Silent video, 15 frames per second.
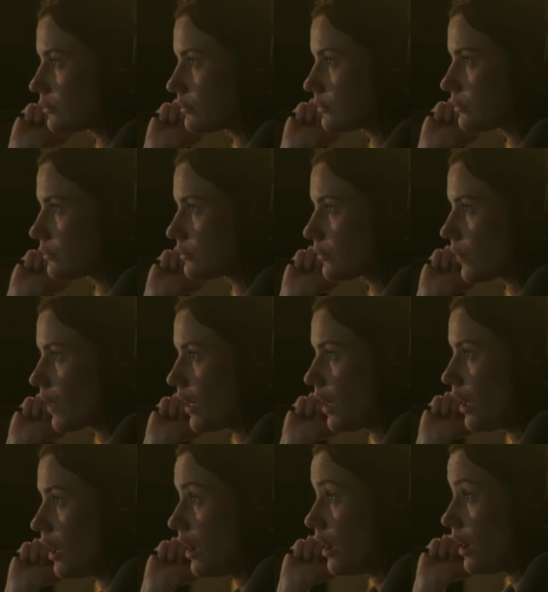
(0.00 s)
as a strange,
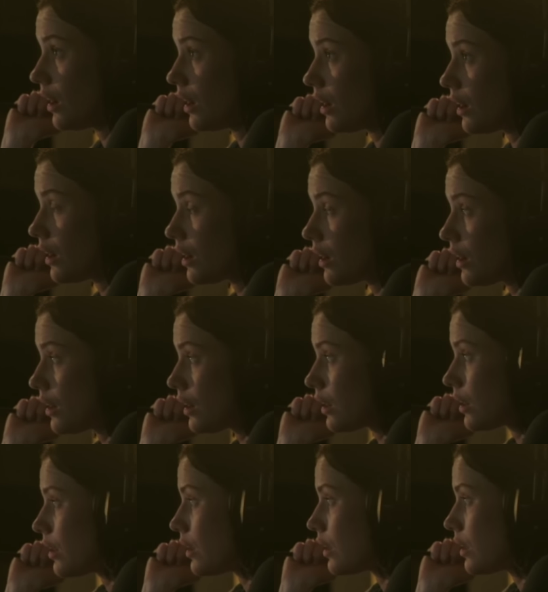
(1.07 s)
tall, ugly
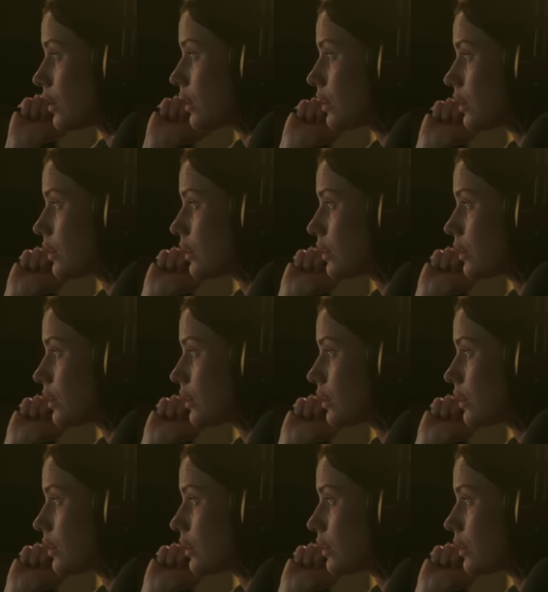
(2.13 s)
figure.